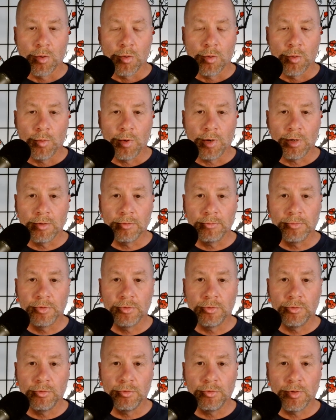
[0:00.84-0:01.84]
Welcome
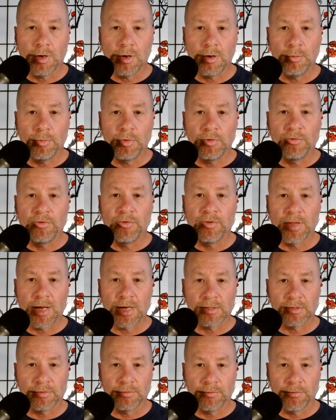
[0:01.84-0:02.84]
to The Humble
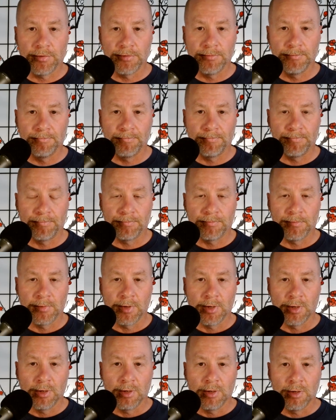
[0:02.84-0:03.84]
Philosopher.
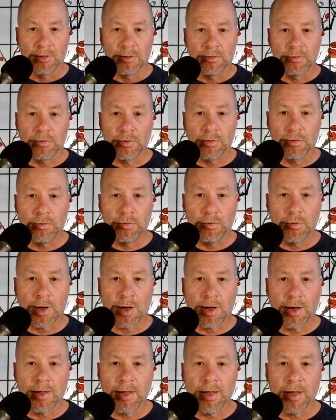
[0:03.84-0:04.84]
So,
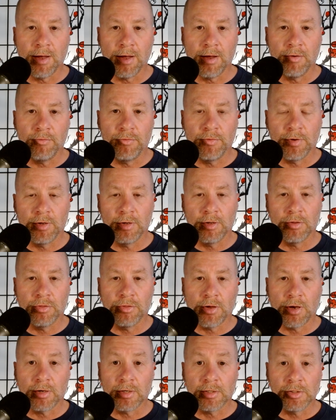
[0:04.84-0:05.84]
I have a
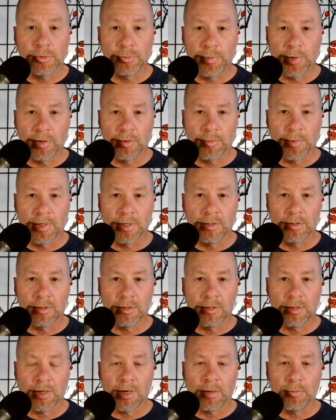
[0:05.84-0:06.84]
thought
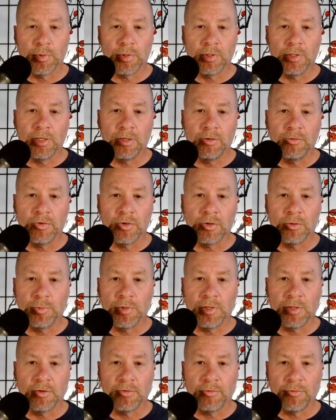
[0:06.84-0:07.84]
experiment that I believe could
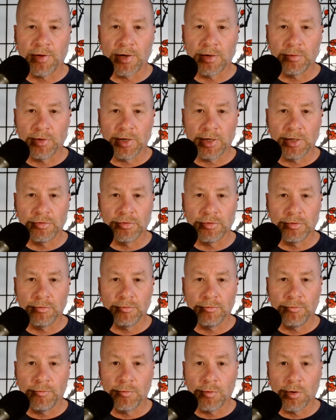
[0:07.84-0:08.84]
be the foundation
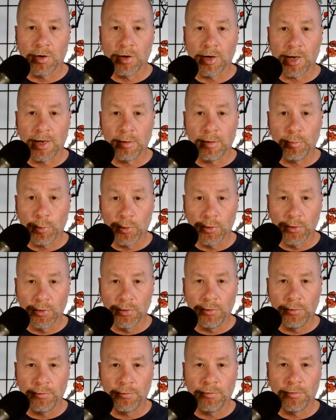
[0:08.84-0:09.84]
for a
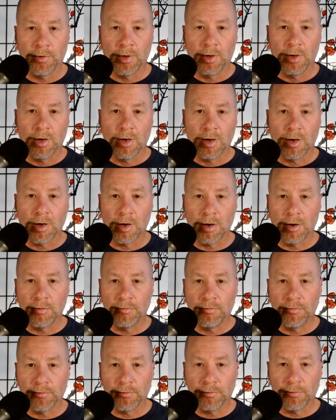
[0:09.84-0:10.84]
proof
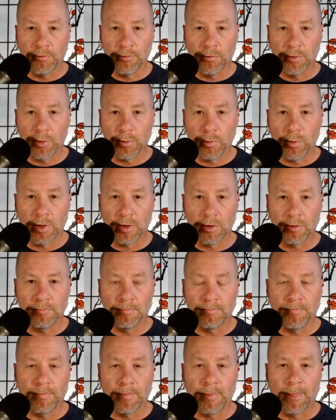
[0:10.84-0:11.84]
of free will.
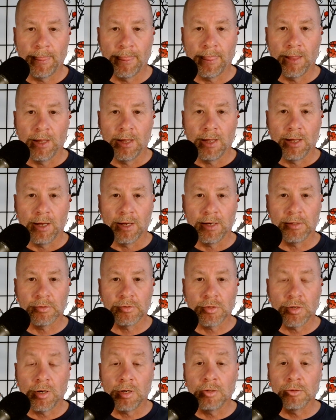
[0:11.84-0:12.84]
And it's
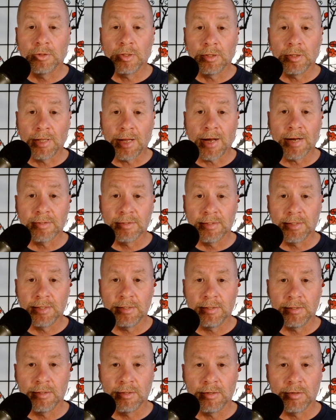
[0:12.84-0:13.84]
called the locked
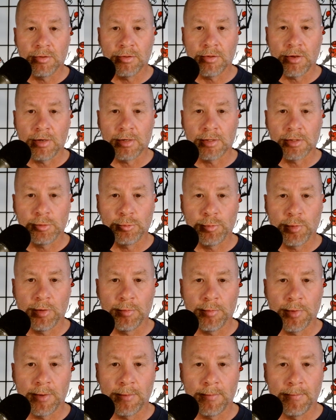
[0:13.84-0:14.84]
in thought
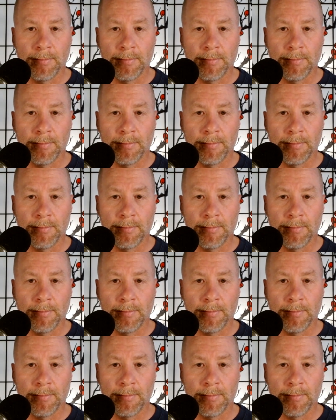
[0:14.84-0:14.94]
experiment.